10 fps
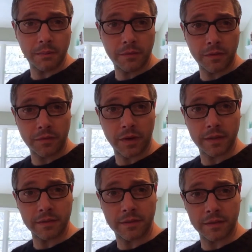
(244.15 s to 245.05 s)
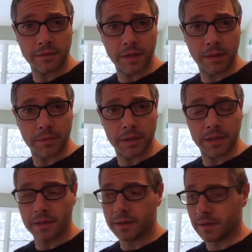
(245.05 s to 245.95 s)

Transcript: for friends and family,